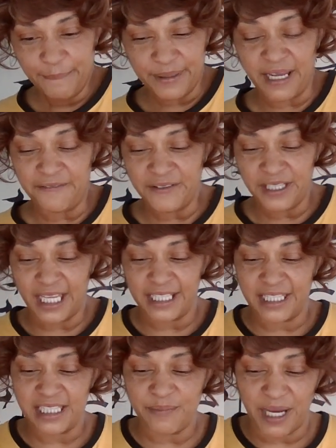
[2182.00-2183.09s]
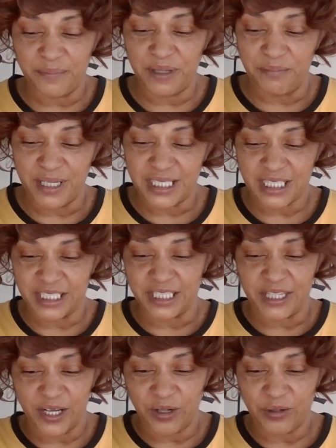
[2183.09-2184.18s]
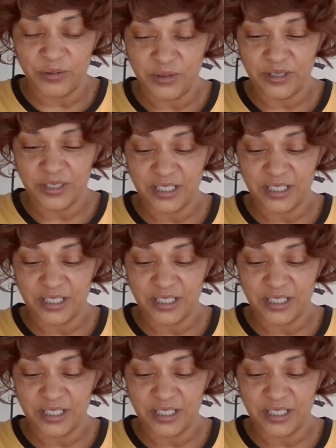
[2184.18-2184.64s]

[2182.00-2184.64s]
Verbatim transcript: but I feel like this might be mentally though.